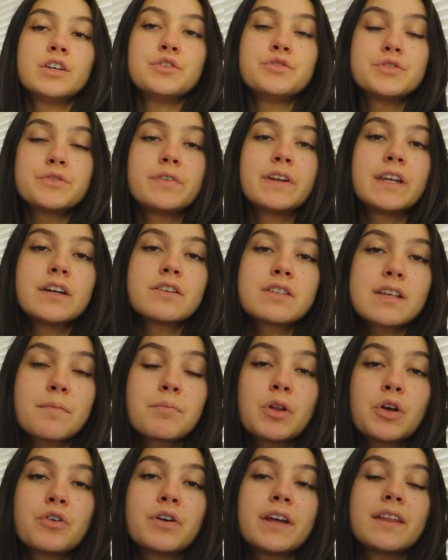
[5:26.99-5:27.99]
YouTube videos
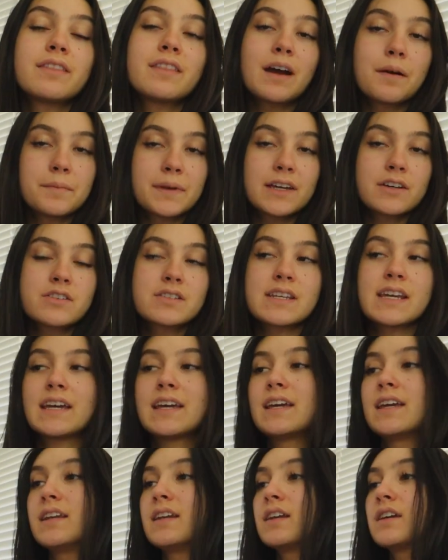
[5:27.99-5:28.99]
uploaded, thumbnails
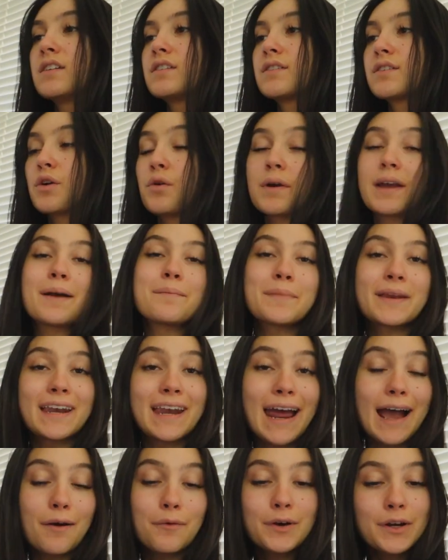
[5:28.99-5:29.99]
in, it's going up in an
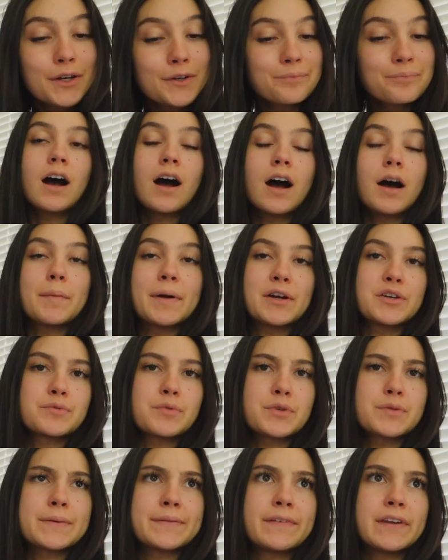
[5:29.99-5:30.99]
hour. Um, I always
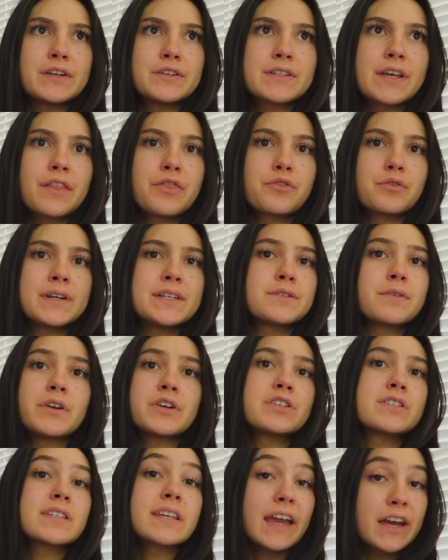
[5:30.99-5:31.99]
post my videos at 3, so I
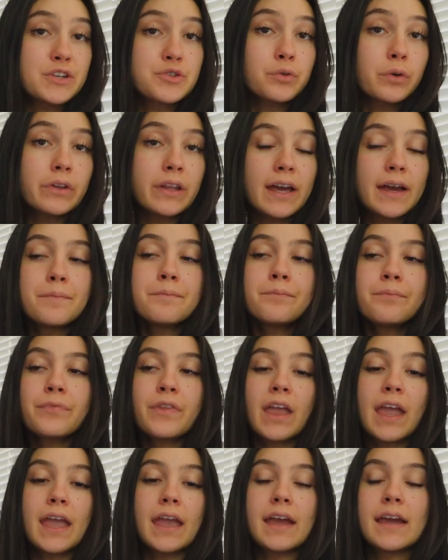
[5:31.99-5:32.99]
just schedule them.
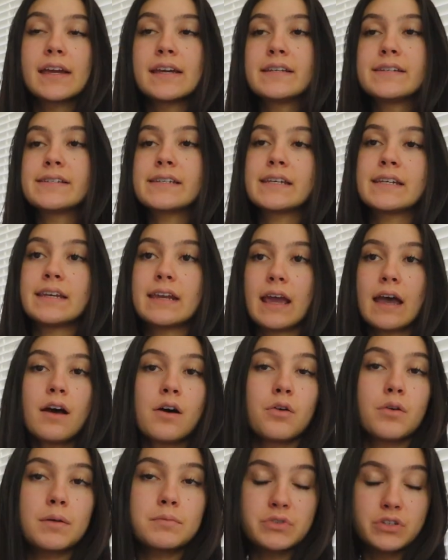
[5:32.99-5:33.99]
And
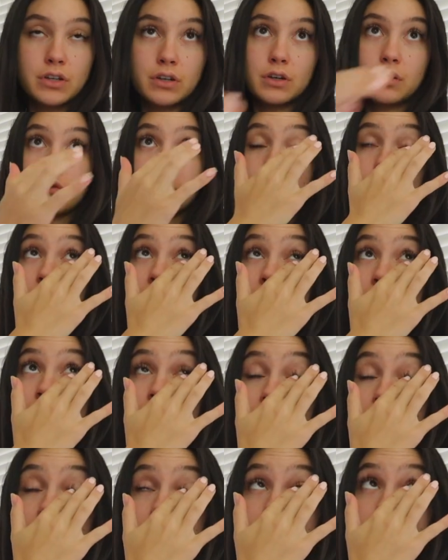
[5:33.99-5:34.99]
now I'm just gonna go straight
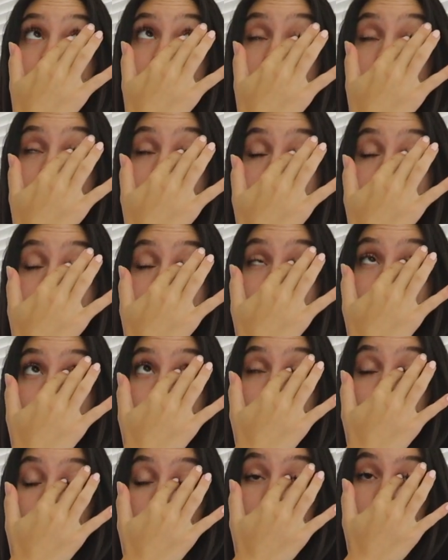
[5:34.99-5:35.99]
into editing for
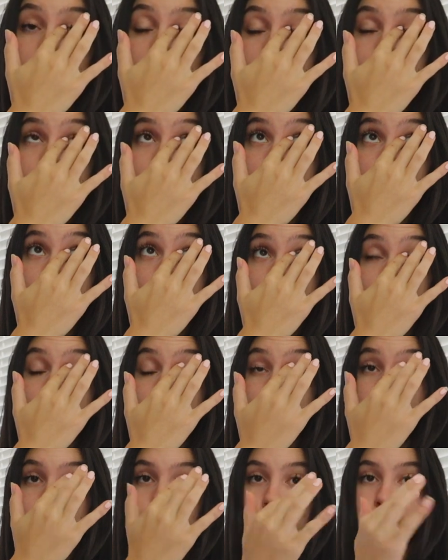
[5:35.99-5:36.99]
work. I'm just gonna
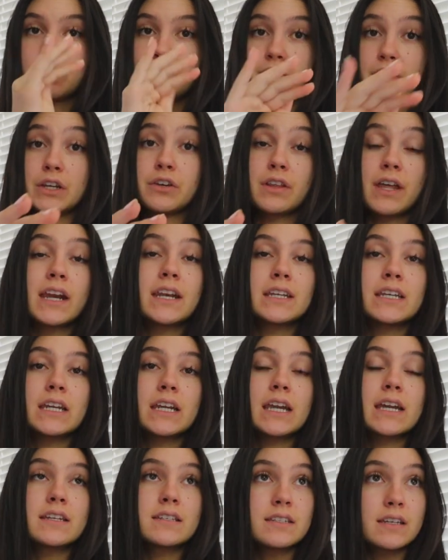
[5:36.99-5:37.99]
do the video that I need to
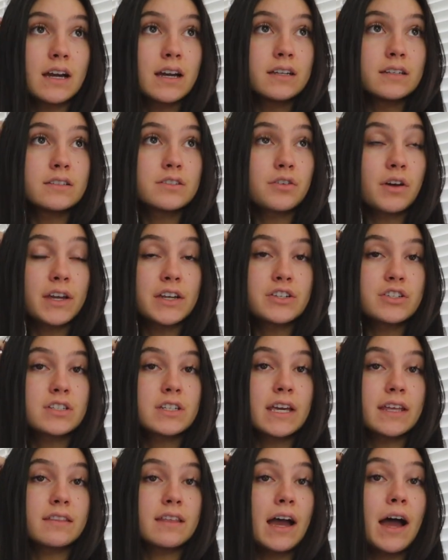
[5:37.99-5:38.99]
get done so I can
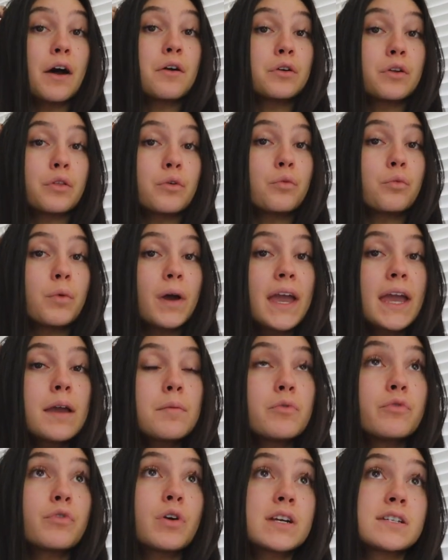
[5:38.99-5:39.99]
just get that out of the way
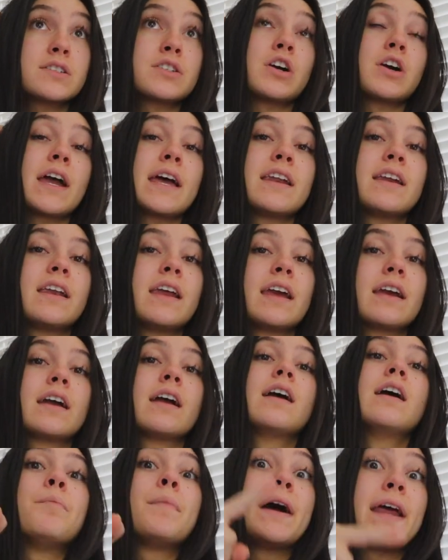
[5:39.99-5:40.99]
before I start editing
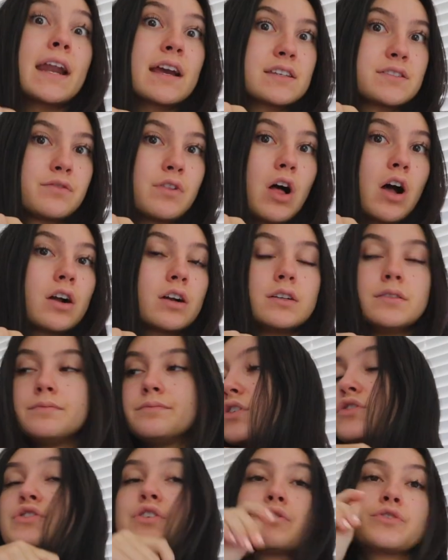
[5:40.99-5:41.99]
my next vlog.
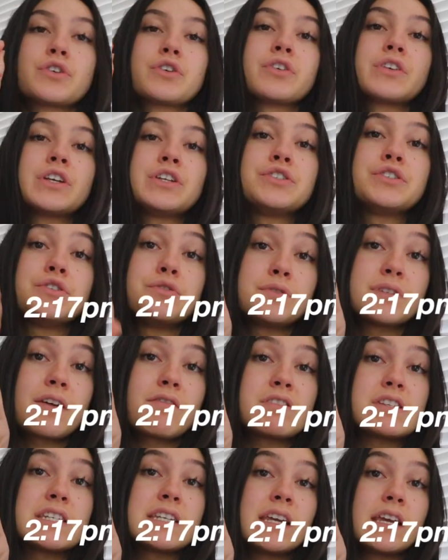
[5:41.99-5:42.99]
So it's currently
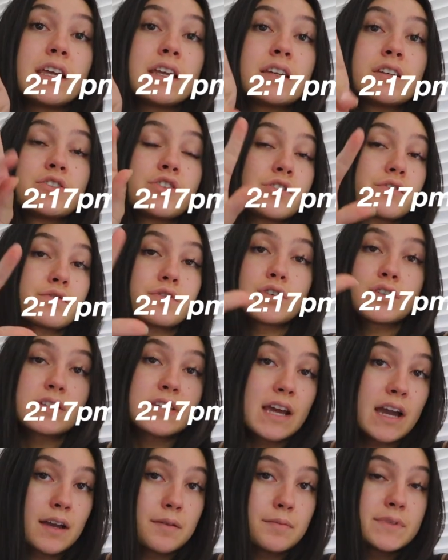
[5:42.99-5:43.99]
2.17 just for
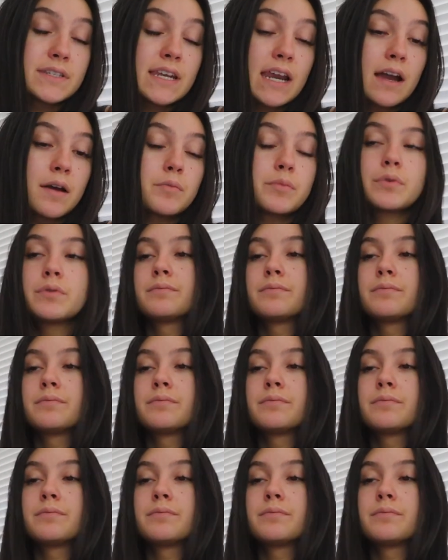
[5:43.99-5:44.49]
timestamp.